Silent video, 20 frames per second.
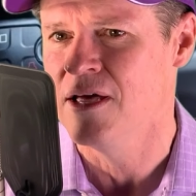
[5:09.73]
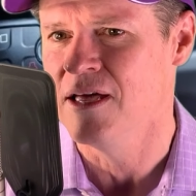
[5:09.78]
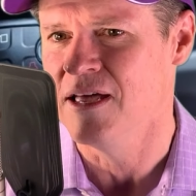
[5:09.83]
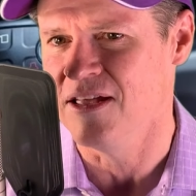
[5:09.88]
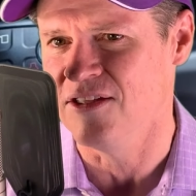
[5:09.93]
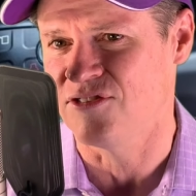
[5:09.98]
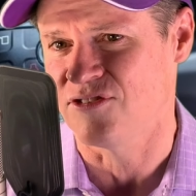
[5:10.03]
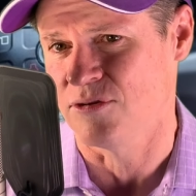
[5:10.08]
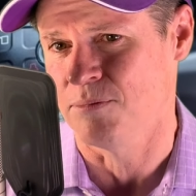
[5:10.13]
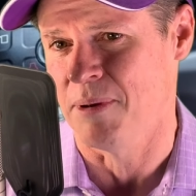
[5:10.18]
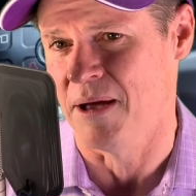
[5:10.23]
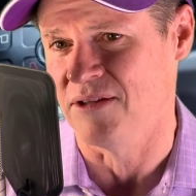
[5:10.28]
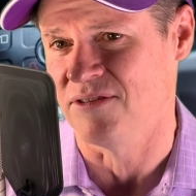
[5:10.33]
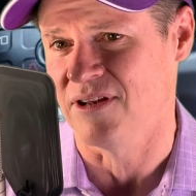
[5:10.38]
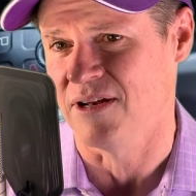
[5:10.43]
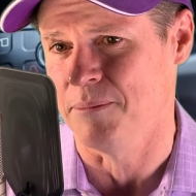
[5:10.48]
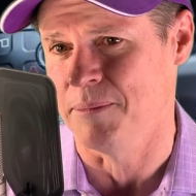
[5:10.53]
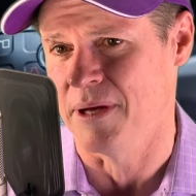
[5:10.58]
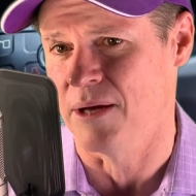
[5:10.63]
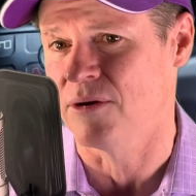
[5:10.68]
is to
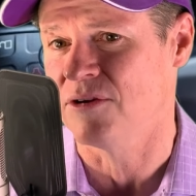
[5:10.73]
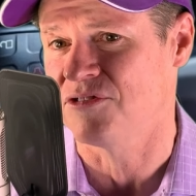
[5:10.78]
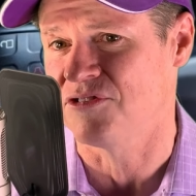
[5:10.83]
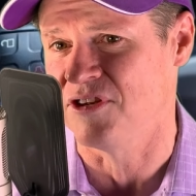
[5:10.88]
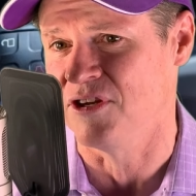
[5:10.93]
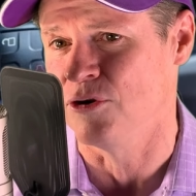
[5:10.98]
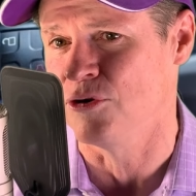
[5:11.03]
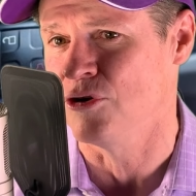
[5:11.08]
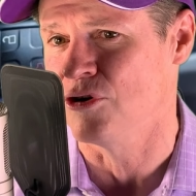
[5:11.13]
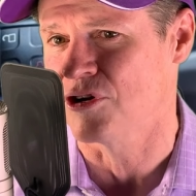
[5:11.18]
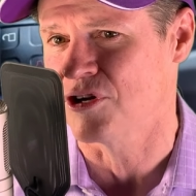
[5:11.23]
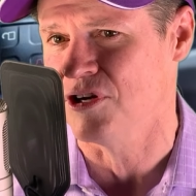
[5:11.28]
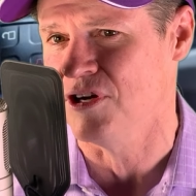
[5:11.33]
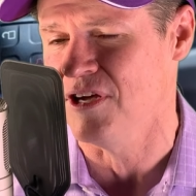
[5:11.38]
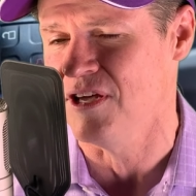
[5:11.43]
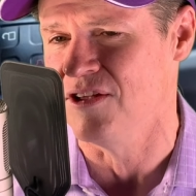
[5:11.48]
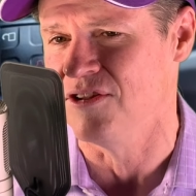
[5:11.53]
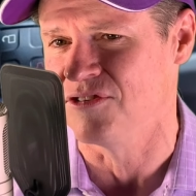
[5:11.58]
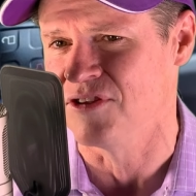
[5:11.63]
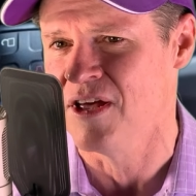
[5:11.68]
basically be able to steal your
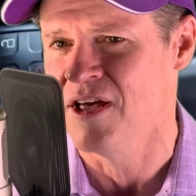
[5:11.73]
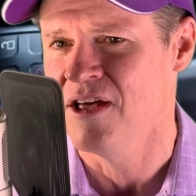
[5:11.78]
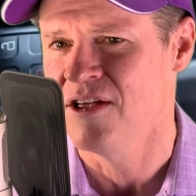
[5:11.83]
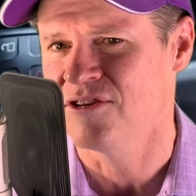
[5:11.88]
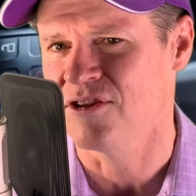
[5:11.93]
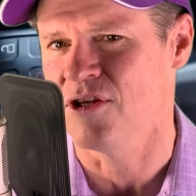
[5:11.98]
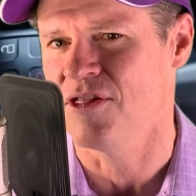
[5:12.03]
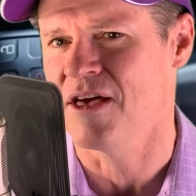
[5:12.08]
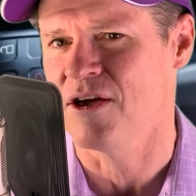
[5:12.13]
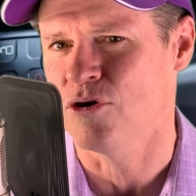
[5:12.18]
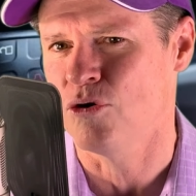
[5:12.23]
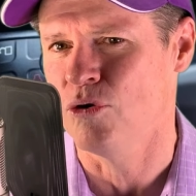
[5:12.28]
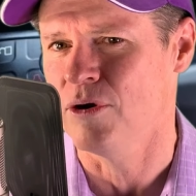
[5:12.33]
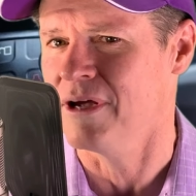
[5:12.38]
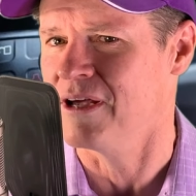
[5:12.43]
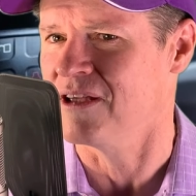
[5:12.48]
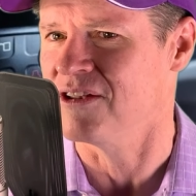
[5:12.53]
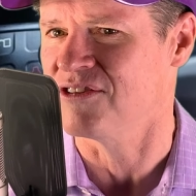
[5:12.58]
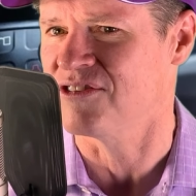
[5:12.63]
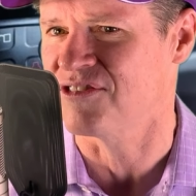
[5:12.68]
keys. So they're
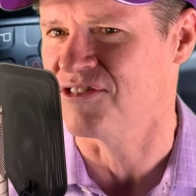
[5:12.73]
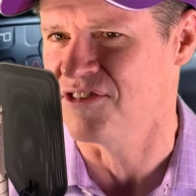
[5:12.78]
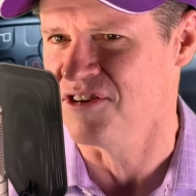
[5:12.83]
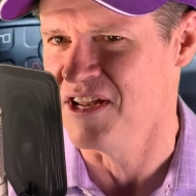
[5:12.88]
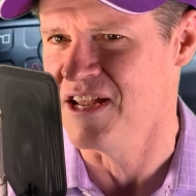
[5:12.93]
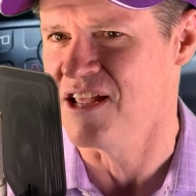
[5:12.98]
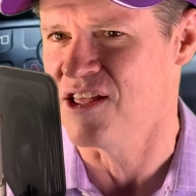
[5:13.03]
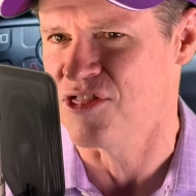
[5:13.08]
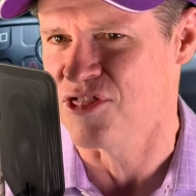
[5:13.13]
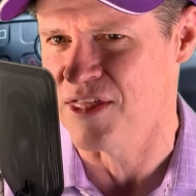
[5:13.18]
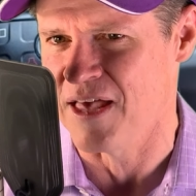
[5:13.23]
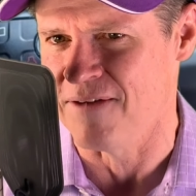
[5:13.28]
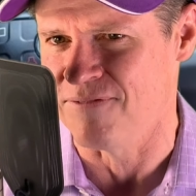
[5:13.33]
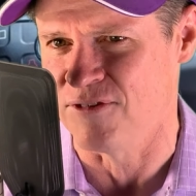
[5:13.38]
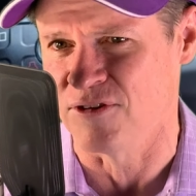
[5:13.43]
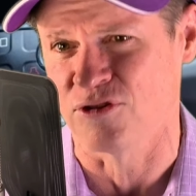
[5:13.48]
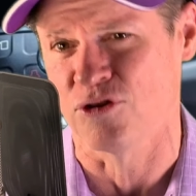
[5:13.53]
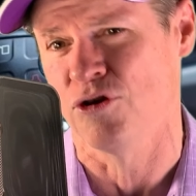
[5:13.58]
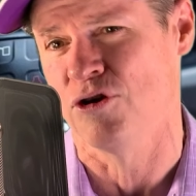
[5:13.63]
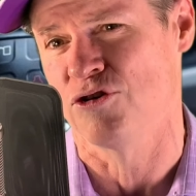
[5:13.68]
calling it sneak theft.
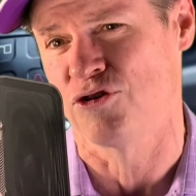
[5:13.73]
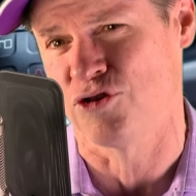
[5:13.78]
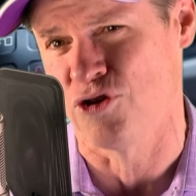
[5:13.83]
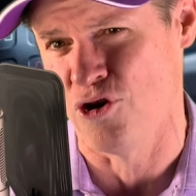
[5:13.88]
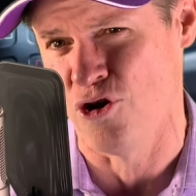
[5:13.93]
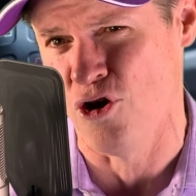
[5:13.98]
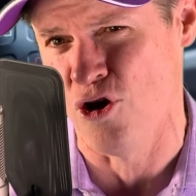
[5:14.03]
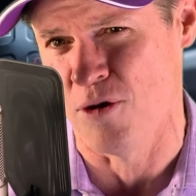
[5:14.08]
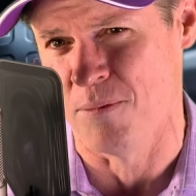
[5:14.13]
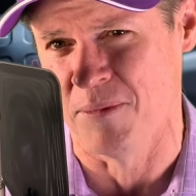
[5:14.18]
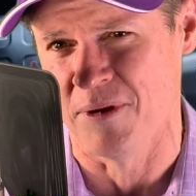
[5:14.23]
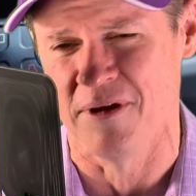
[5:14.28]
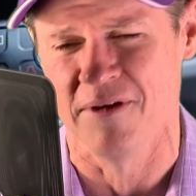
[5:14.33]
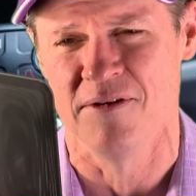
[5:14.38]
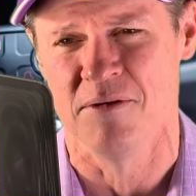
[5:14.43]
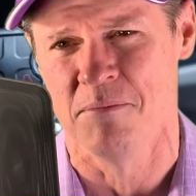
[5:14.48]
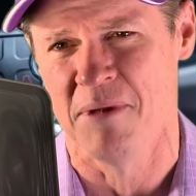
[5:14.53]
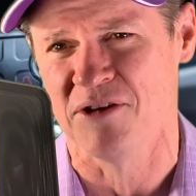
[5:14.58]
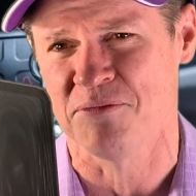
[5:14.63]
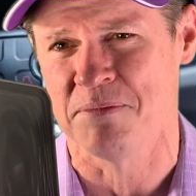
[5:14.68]
It's got a term.
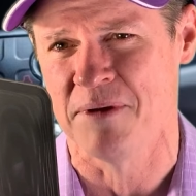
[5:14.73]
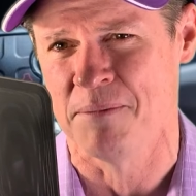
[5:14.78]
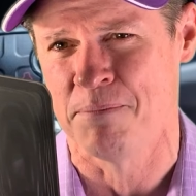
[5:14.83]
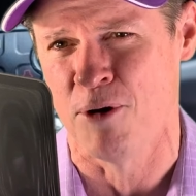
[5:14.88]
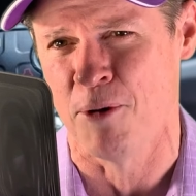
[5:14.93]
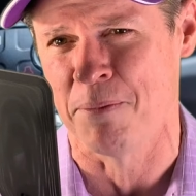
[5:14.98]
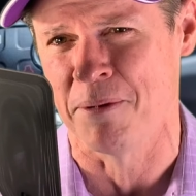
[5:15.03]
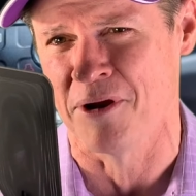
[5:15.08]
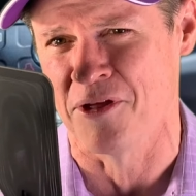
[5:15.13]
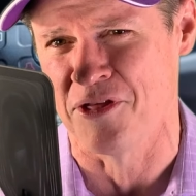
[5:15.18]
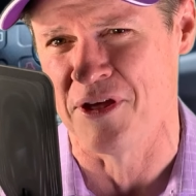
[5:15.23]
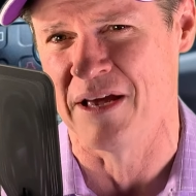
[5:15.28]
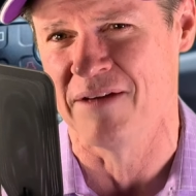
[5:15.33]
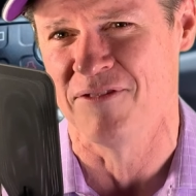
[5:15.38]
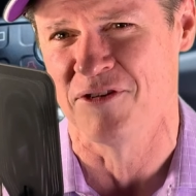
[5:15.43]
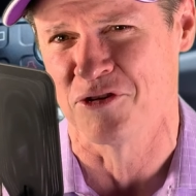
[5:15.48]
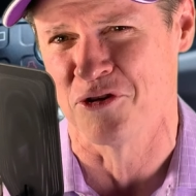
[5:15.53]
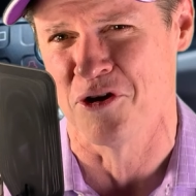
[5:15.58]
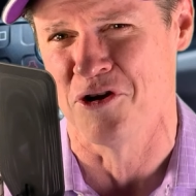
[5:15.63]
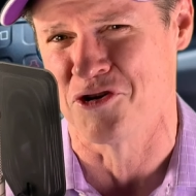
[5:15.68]
It must be a popular thing if
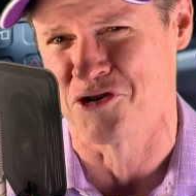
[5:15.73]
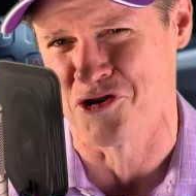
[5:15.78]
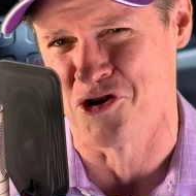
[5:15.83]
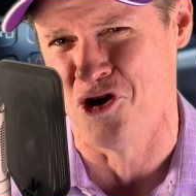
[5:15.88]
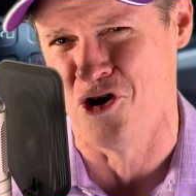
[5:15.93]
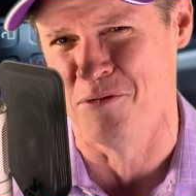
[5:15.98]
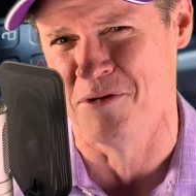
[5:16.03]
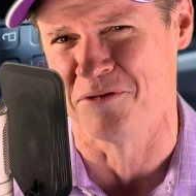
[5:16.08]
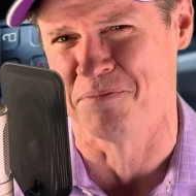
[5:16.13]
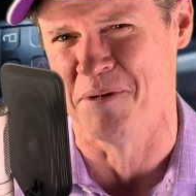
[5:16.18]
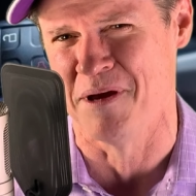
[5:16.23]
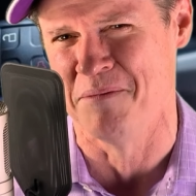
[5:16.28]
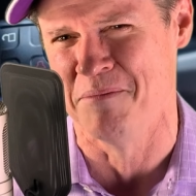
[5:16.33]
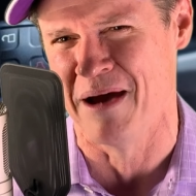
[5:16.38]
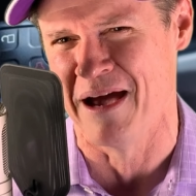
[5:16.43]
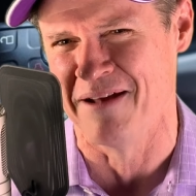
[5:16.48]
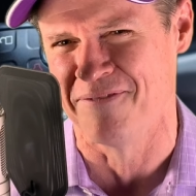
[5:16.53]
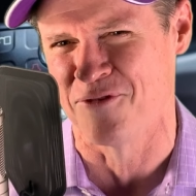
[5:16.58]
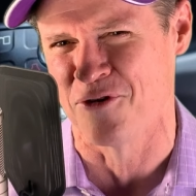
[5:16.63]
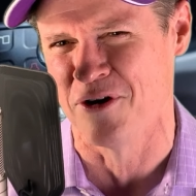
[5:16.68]
it's got a term that's been
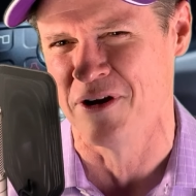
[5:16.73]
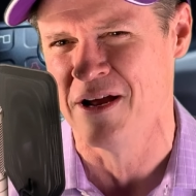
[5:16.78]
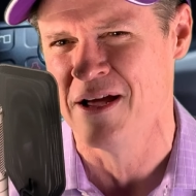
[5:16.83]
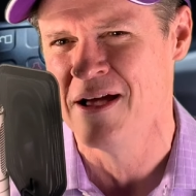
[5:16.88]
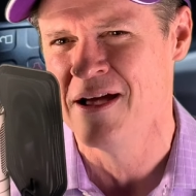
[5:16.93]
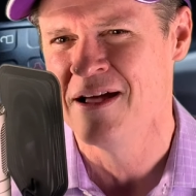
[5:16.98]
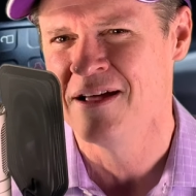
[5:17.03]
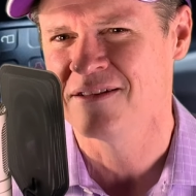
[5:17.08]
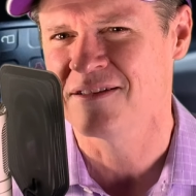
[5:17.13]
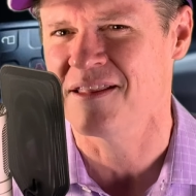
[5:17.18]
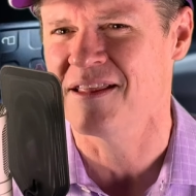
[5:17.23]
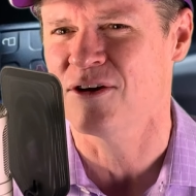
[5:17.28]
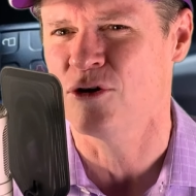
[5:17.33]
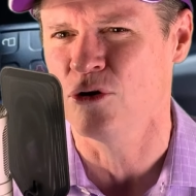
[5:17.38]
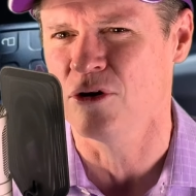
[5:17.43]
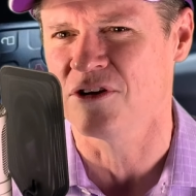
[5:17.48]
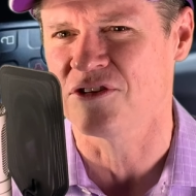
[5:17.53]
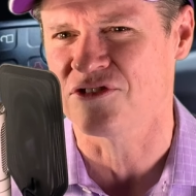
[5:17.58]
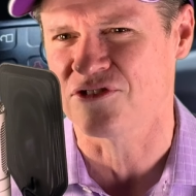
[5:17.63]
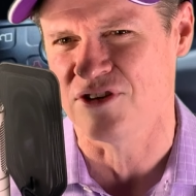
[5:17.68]
made for it. So they
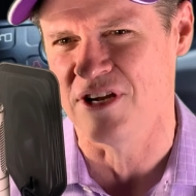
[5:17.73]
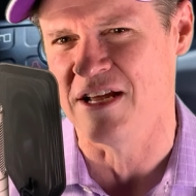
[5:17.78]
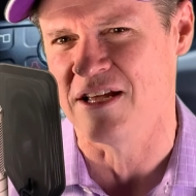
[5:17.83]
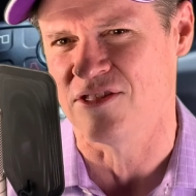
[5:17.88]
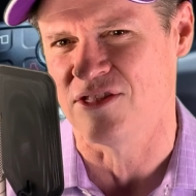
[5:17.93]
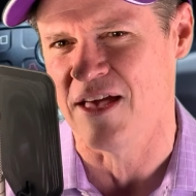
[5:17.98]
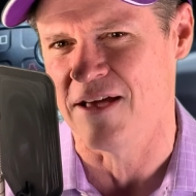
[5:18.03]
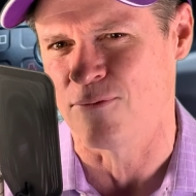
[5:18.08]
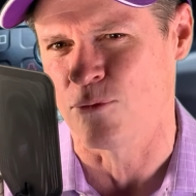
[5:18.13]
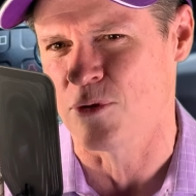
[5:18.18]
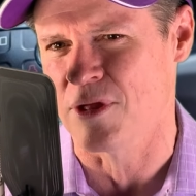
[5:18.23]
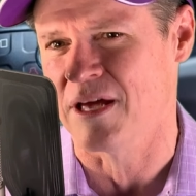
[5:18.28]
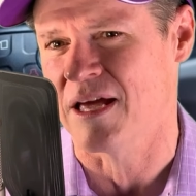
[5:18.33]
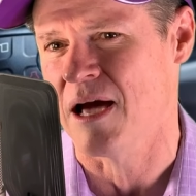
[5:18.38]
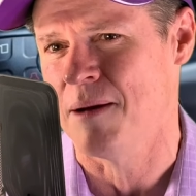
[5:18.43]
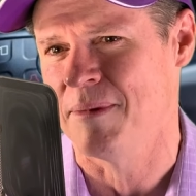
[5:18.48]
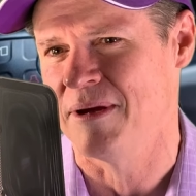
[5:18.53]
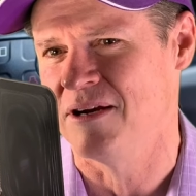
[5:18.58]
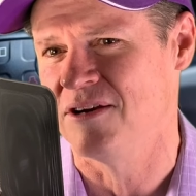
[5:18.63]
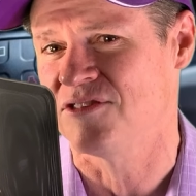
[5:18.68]
call it sneak theft, where they
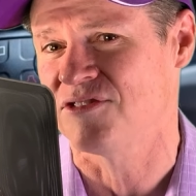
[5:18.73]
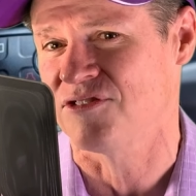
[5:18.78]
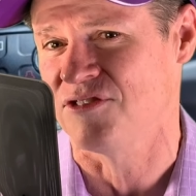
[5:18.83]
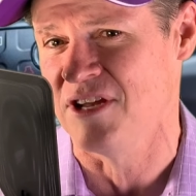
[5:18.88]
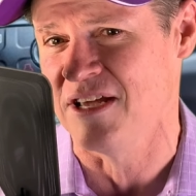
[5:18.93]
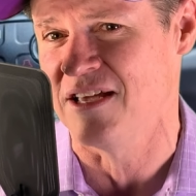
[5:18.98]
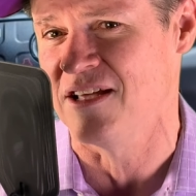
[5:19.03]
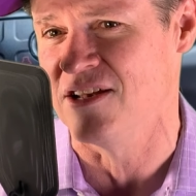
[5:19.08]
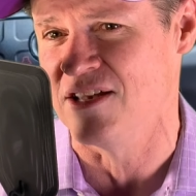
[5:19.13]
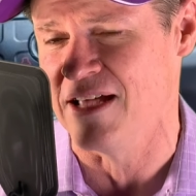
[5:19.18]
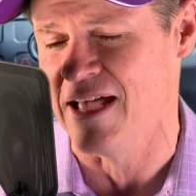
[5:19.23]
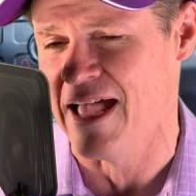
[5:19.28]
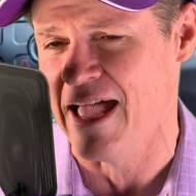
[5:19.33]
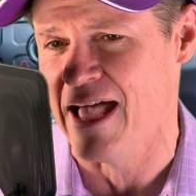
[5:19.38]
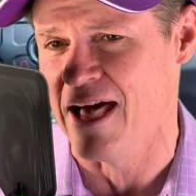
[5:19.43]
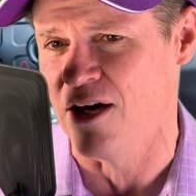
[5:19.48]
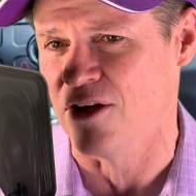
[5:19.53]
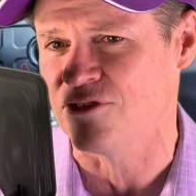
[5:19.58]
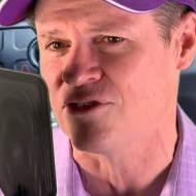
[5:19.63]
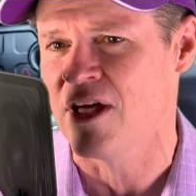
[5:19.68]
come in and sneak into your
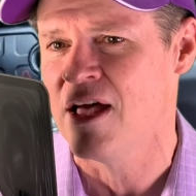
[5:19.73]
house,